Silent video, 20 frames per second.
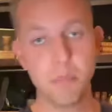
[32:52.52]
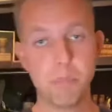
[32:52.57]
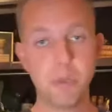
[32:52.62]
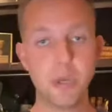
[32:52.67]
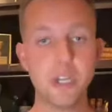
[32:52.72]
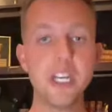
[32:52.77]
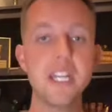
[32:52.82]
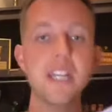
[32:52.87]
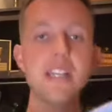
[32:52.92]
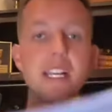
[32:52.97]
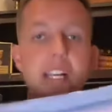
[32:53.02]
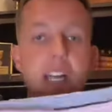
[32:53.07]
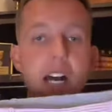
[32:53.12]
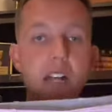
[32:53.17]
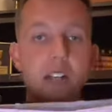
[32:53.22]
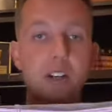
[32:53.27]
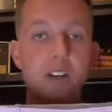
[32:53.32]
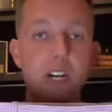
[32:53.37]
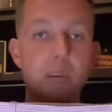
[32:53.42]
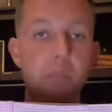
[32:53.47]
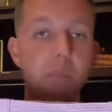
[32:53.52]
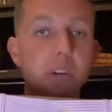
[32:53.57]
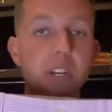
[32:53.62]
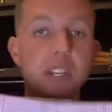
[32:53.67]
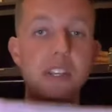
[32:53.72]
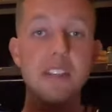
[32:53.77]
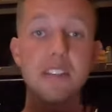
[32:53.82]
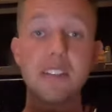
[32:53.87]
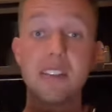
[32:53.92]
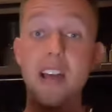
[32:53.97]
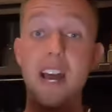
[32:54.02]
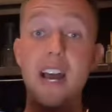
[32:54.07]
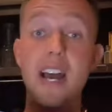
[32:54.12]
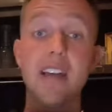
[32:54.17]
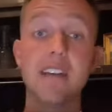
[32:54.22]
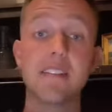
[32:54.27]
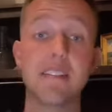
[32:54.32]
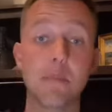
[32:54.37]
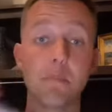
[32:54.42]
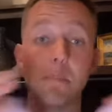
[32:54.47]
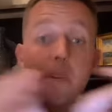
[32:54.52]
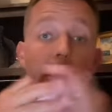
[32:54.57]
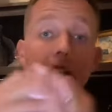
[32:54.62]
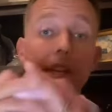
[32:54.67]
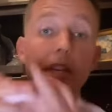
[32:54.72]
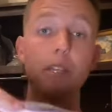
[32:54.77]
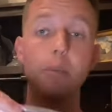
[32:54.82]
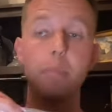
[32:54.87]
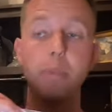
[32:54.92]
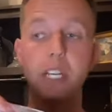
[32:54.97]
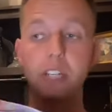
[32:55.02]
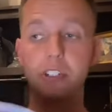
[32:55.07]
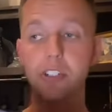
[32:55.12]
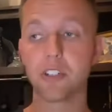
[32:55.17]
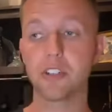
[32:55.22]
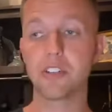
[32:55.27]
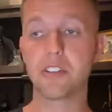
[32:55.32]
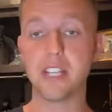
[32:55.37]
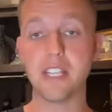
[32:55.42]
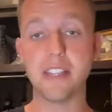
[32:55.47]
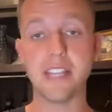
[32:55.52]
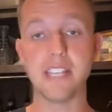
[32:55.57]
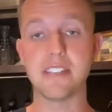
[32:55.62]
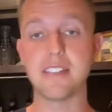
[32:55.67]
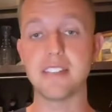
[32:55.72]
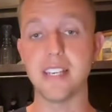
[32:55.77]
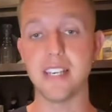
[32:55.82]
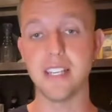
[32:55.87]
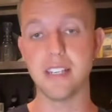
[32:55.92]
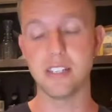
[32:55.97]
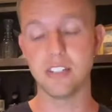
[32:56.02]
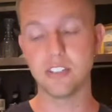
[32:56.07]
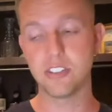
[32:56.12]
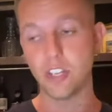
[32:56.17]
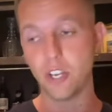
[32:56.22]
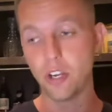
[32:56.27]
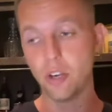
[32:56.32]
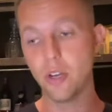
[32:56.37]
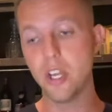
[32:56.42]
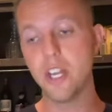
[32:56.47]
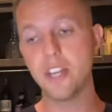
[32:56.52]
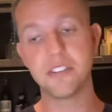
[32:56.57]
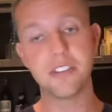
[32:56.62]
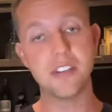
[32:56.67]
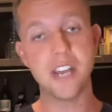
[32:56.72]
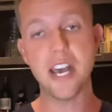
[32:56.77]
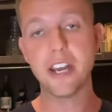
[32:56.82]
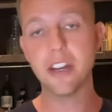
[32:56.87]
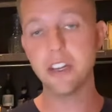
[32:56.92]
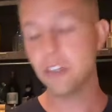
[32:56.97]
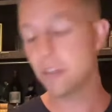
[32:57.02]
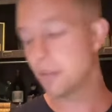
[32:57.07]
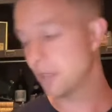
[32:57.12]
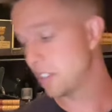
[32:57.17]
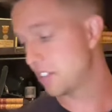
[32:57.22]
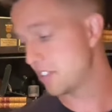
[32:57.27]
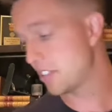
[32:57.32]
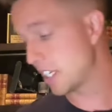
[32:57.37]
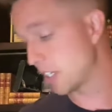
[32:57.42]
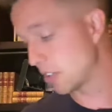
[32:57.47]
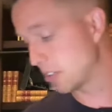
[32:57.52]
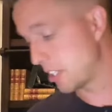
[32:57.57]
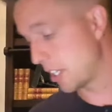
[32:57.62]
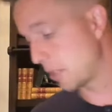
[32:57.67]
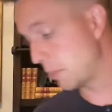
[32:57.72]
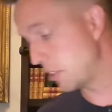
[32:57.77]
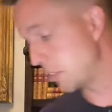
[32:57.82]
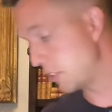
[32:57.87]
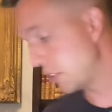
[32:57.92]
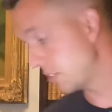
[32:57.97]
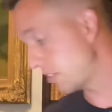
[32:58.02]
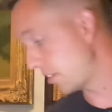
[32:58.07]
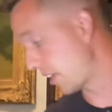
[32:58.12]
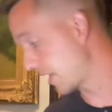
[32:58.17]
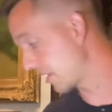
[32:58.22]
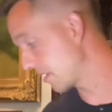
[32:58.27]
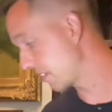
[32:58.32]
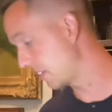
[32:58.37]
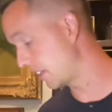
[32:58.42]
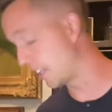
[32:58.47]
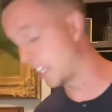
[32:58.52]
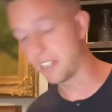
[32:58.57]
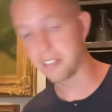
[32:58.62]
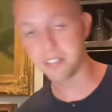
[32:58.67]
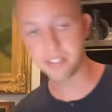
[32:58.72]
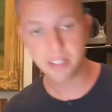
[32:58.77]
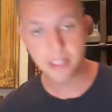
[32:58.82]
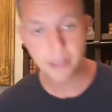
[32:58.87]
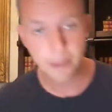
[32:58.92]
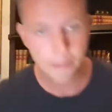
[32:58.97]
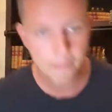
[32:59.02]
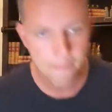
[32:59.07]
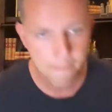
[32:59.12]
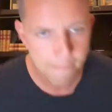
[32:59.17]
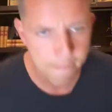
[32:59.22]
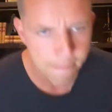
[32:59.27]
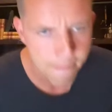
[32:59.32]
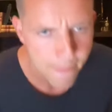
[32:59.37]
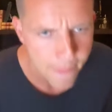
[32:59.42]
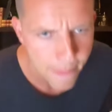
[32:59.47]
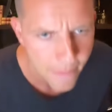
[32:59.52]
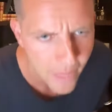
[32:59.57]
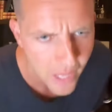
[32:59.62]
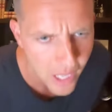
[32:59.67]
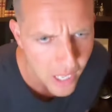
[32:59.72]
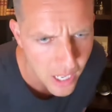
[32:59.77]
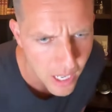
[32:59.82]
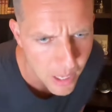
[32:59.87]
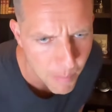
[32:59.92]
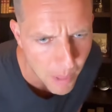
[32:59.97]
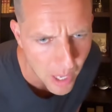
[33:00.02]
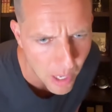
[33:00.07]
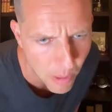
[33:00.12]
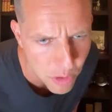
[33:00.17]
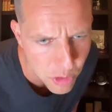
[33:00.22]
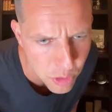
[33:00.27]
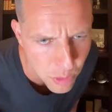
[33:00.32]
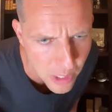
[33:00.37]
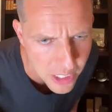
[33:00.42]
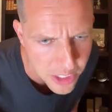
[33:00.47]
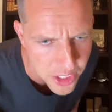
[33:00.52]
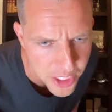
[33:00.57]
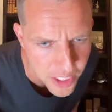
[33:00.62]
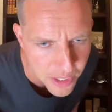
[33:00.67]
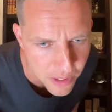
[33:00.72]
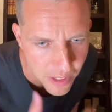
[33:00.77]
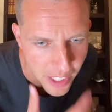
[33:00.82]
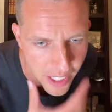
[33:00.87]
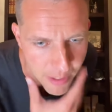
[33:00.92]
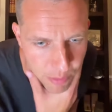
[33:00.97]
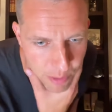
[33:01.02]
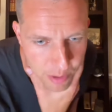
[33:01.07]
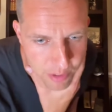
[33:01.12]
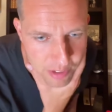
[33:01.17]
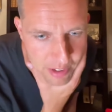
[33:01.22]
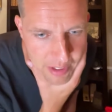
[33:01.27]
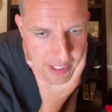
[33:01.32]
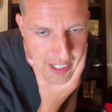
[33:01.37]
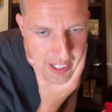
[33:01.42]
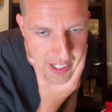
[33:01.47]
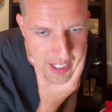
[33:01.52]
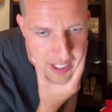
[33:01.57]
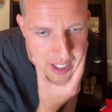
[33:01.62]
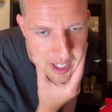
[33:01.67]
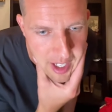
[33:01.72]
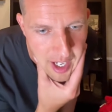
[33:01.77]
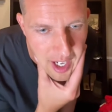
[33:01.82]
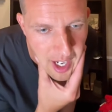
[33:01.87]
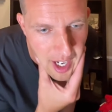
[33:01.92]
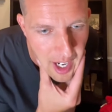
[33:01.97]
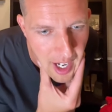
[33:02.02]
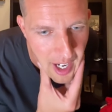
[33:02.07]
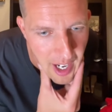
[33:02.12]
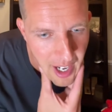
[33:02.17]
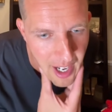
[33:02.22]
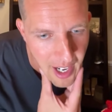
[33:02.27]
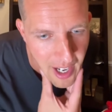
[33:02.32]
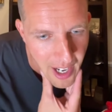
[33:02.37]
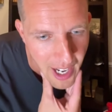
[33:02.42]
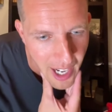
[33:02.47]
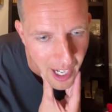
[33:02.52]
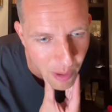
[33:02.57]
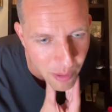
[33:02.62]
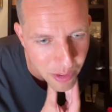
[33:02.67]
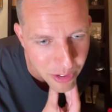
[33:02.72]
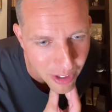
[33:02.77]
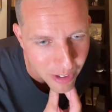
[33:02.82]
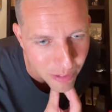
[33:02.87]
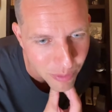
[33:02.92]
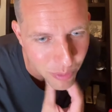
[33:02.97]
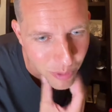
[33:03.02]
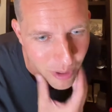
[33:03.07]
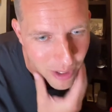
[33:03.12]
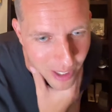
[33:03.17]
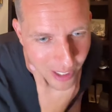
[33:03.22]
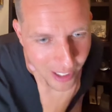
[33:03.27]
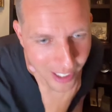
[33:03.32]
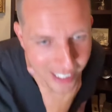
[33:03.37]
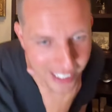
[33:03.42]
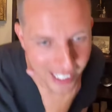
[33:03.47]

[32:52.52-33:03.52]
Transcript: put in the color and put in the size and plug in the pictures, and that's it. So it's not a new listing. It'll take me 2 seconds to list. I was watching your live thrift today. I was off work.